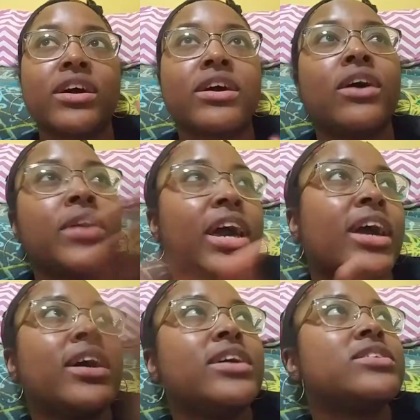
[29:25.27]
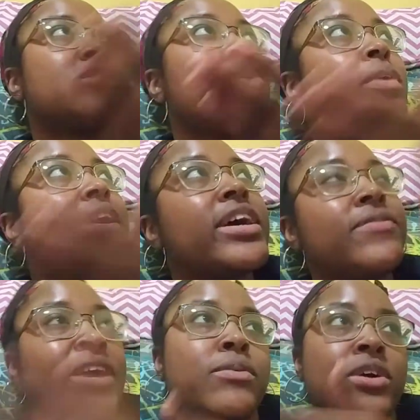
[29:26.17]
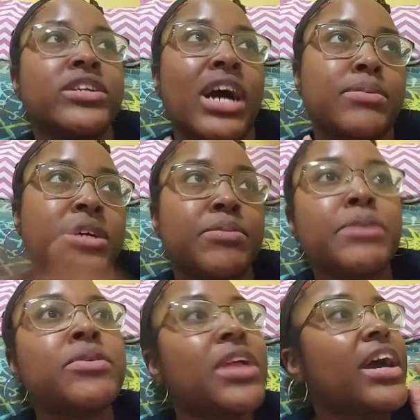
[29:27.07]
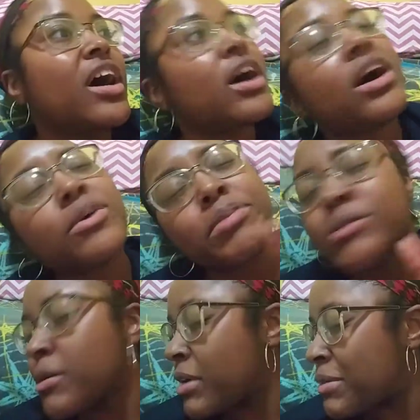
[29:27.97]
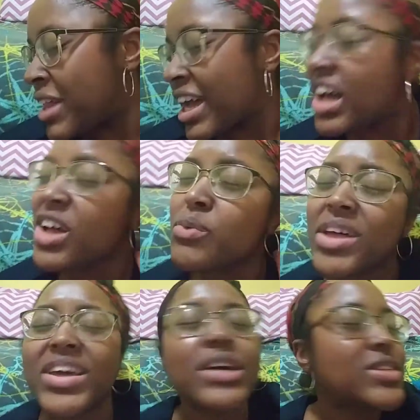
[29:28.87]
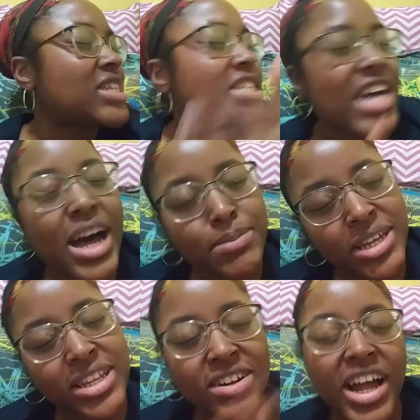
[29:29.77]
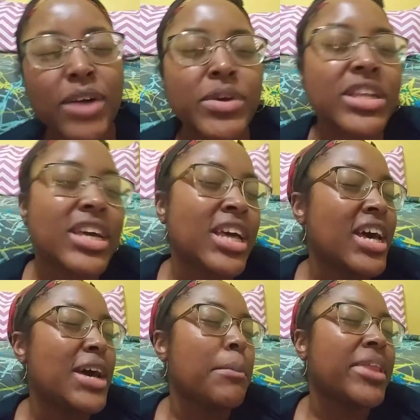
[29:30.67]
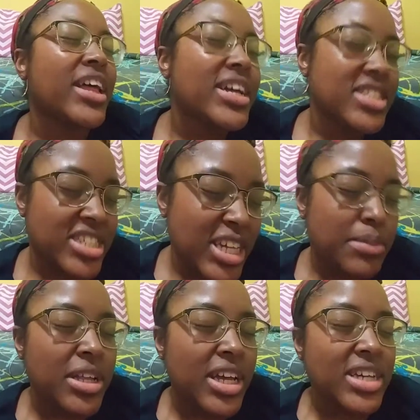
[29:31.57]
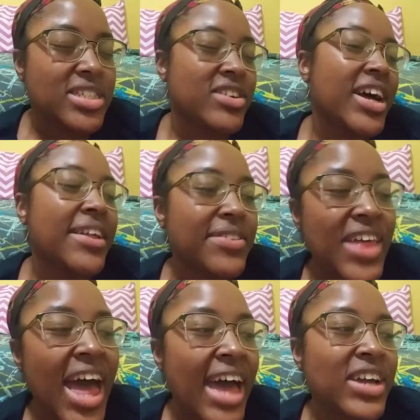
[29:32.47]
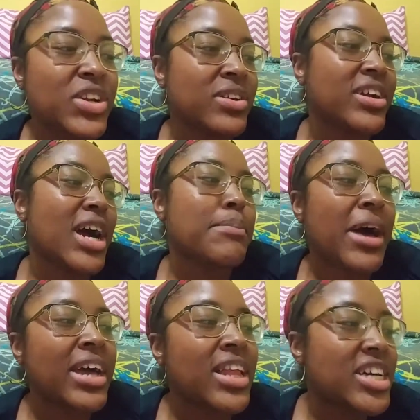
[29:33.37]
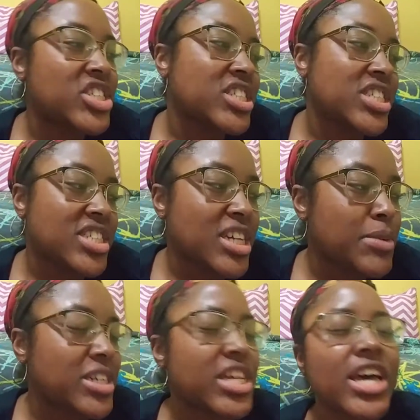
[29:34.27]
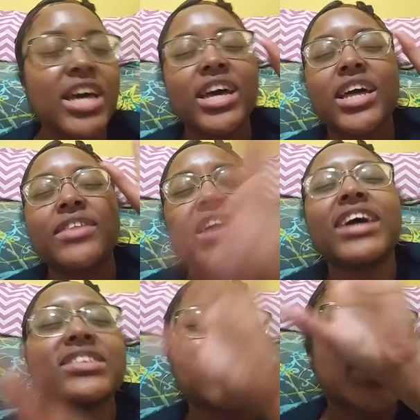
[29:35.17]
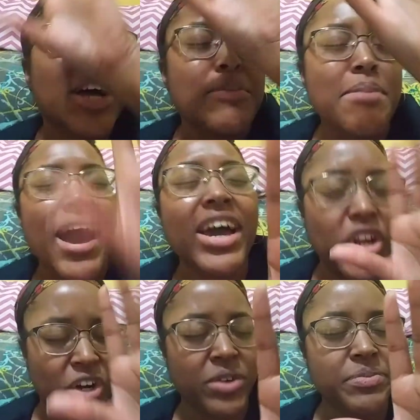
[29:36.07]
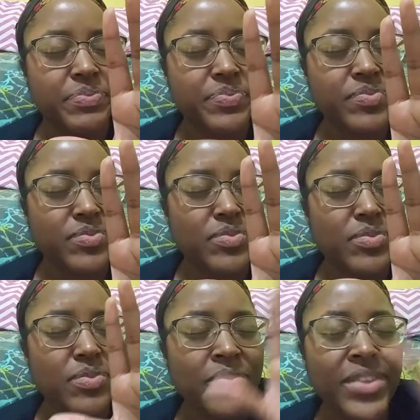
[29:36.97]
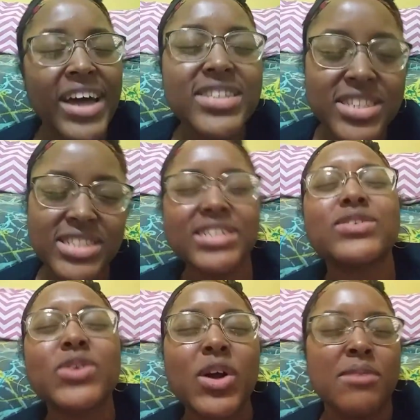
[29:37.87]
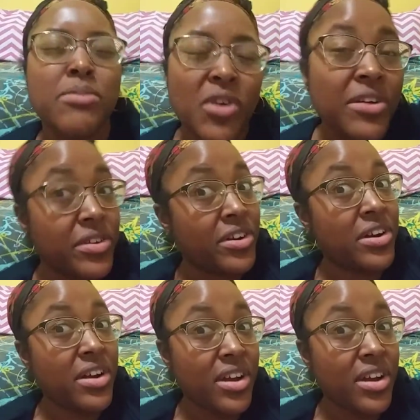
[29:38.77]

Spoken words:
And okay, so what if they were adopted? People are like, oh, people are probably like, oh, well, he was adopted. They're not really blood siblings. They're not that, you know, they're not biologically siblings. That does not matter. That's still her brother.